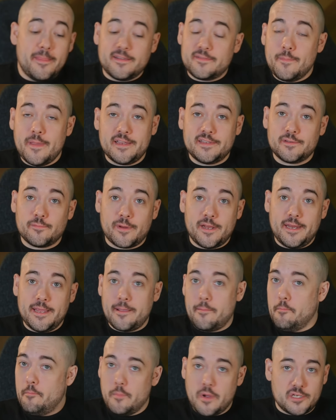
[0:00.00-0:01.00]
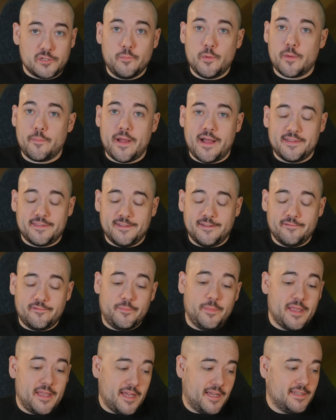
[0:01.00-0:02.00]
this makes the reading much more positive
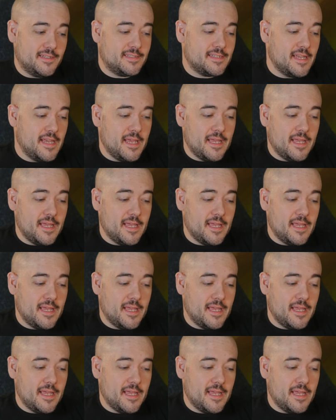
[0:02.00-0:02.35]
because,